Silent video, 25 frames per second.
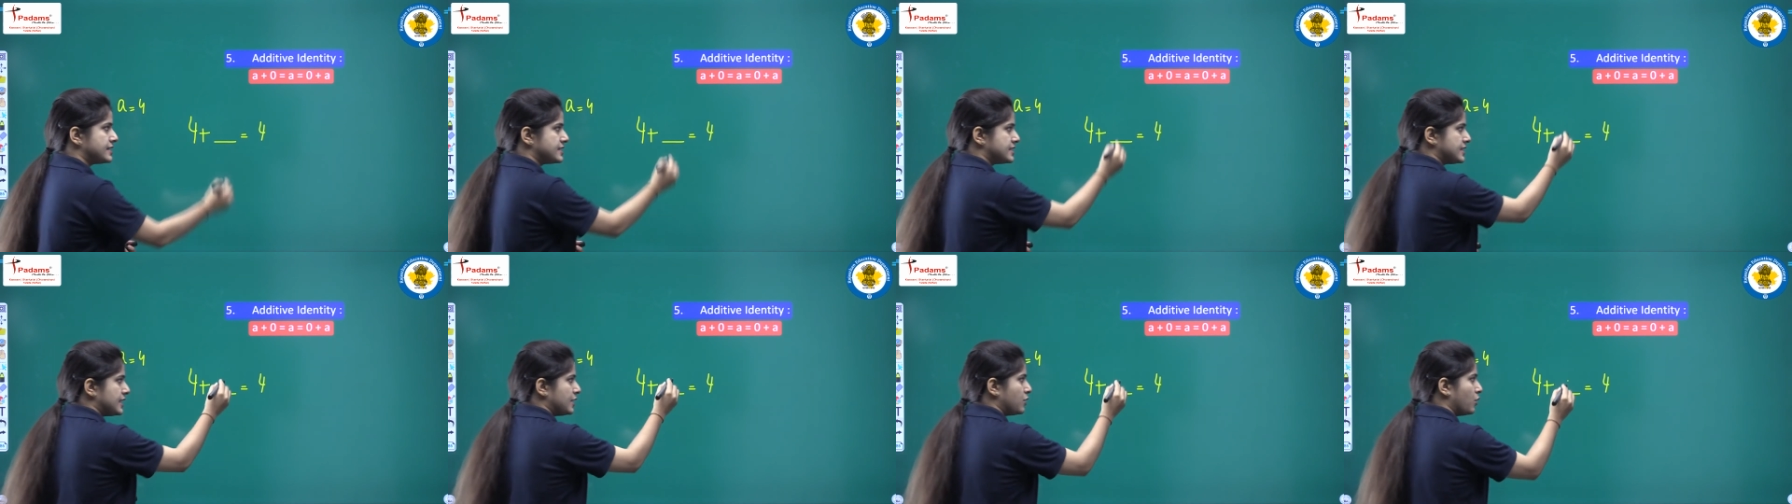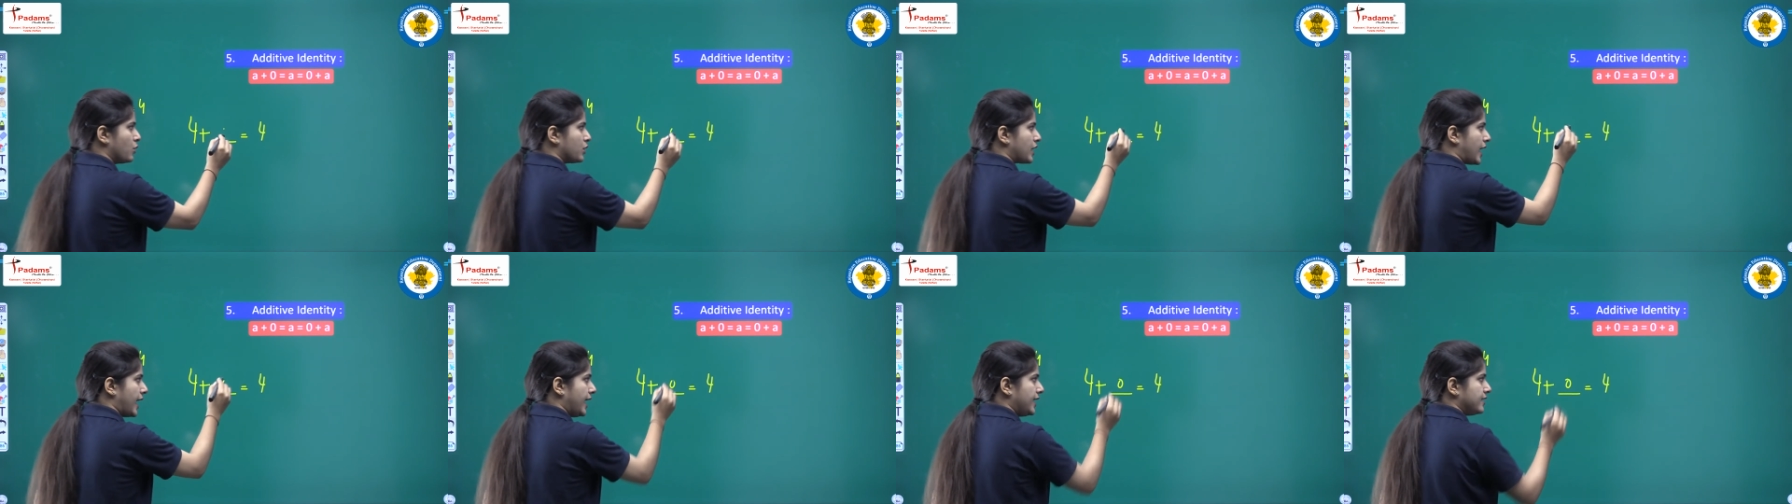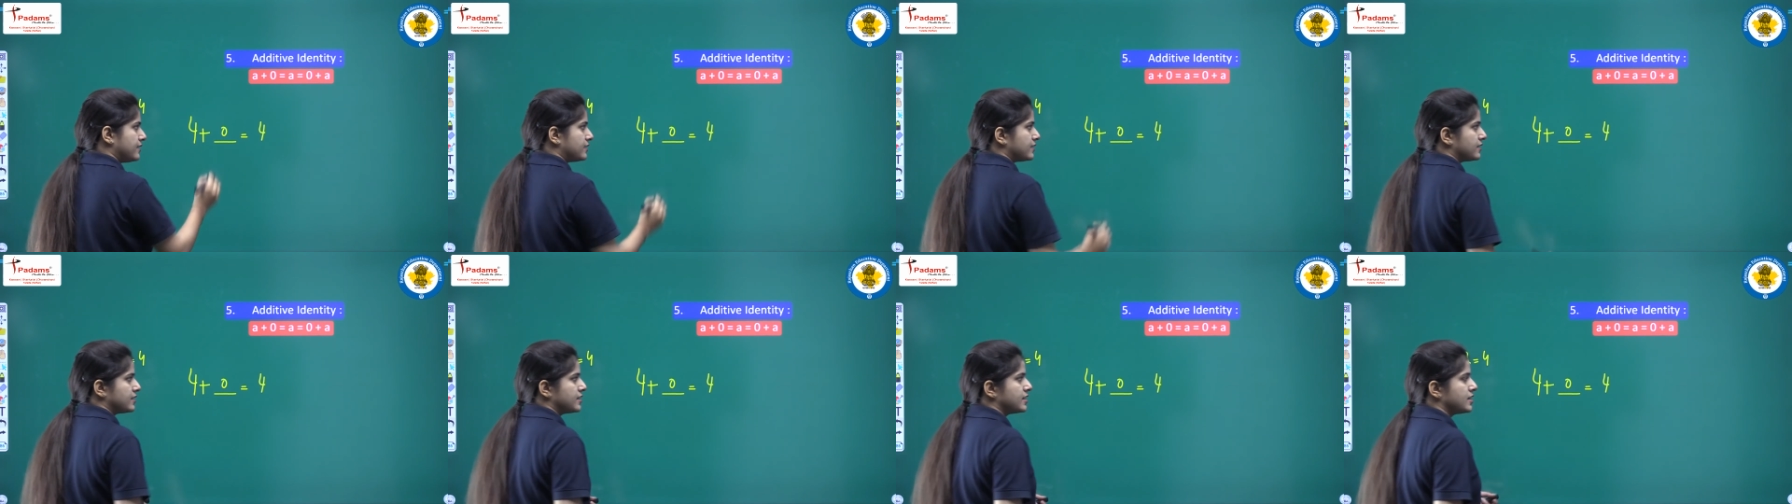add zero,
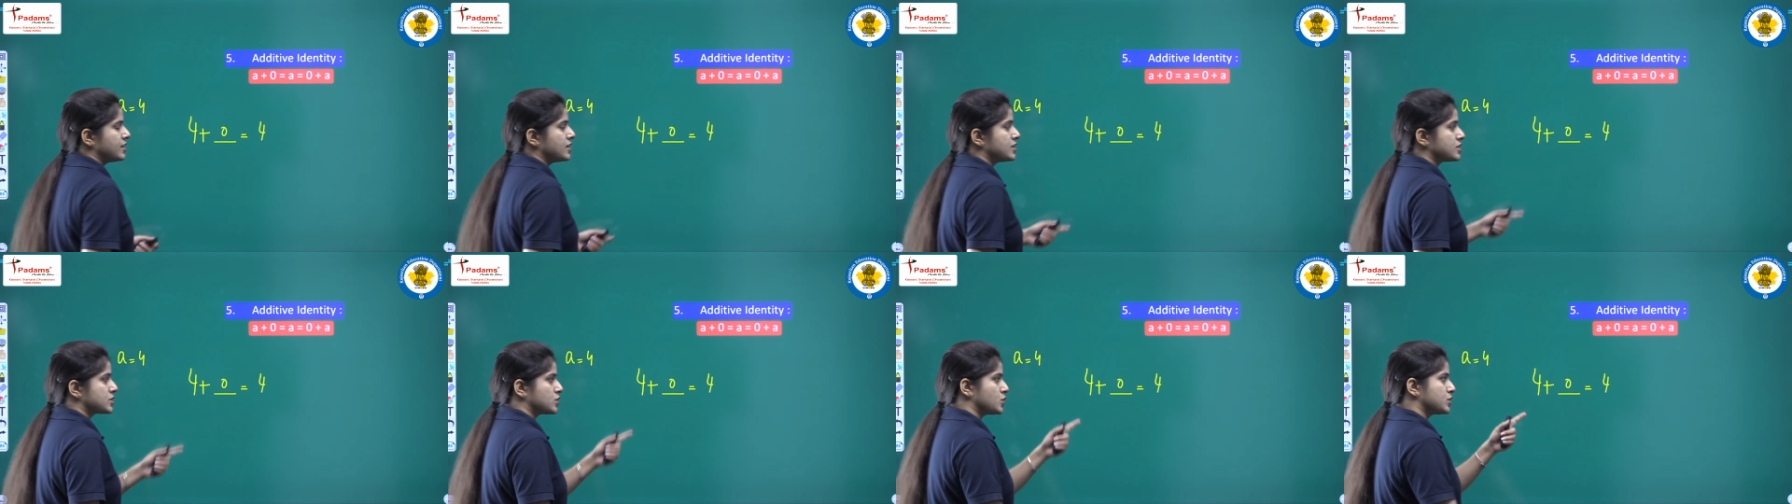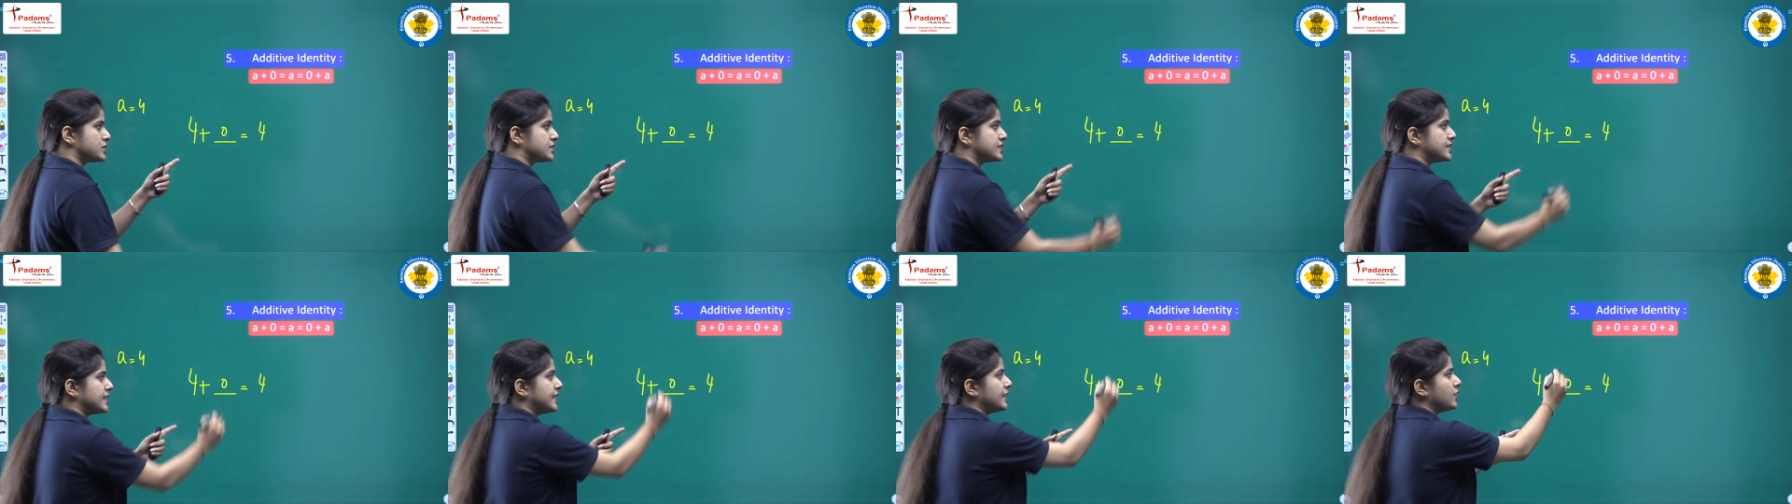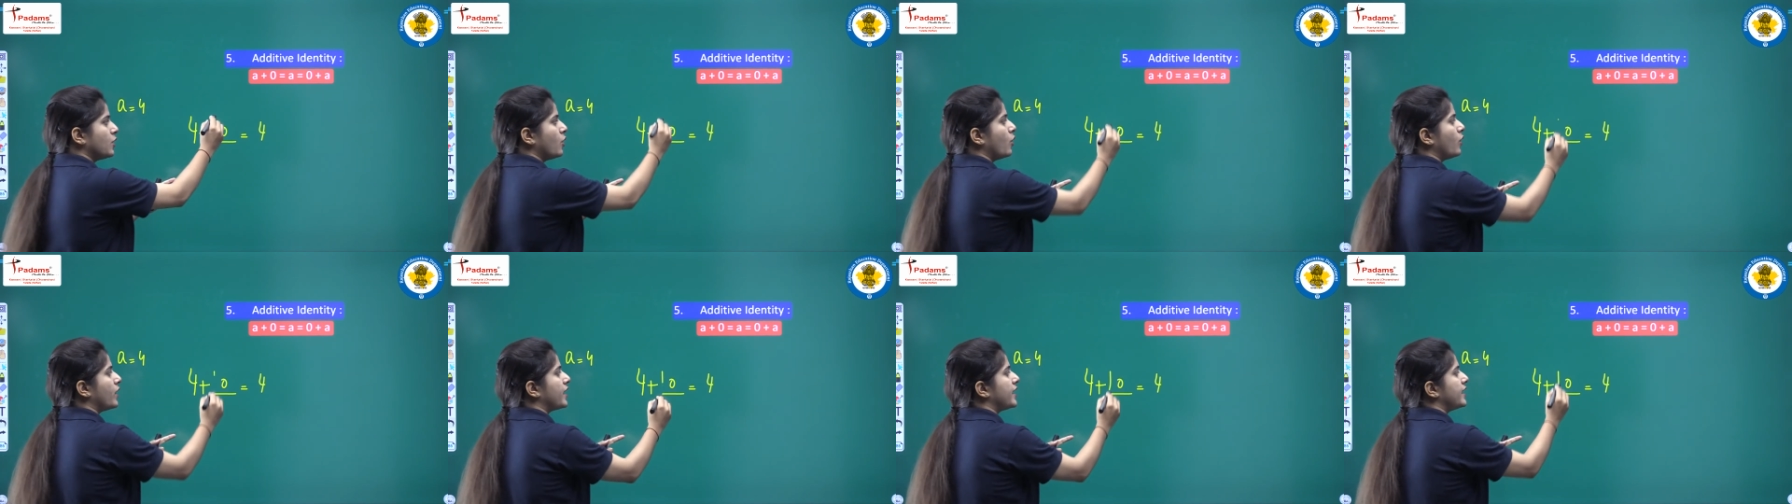right? So,
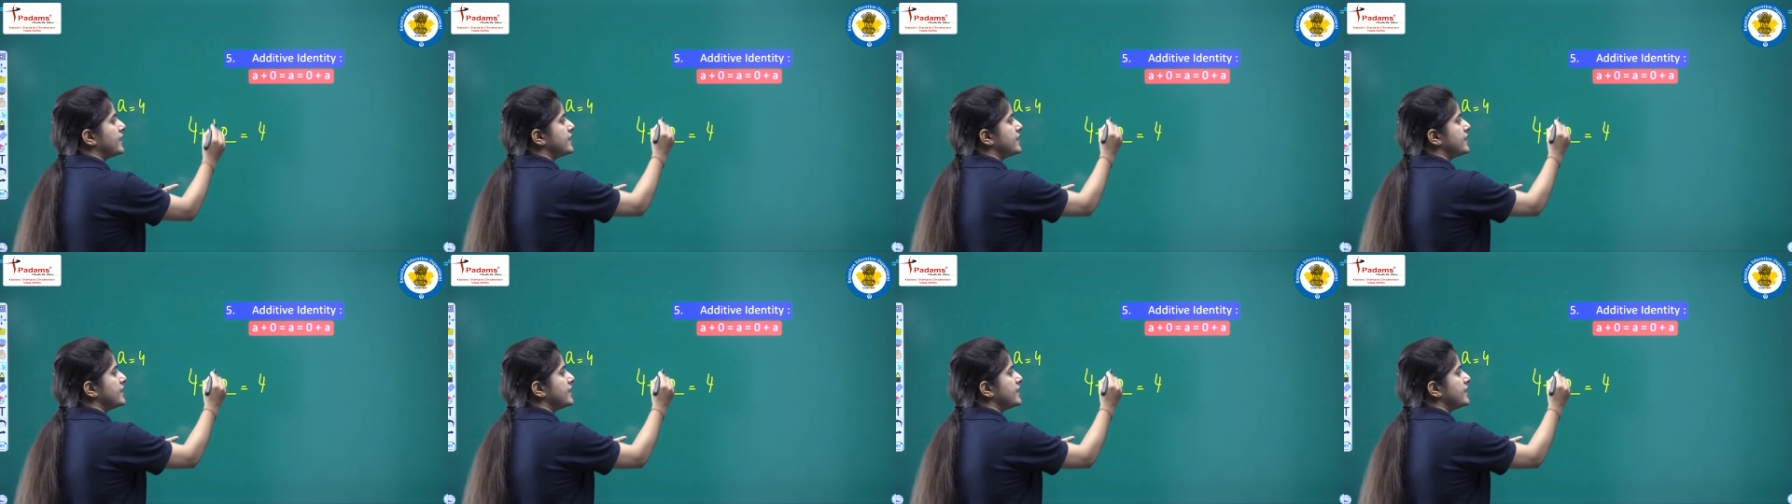zero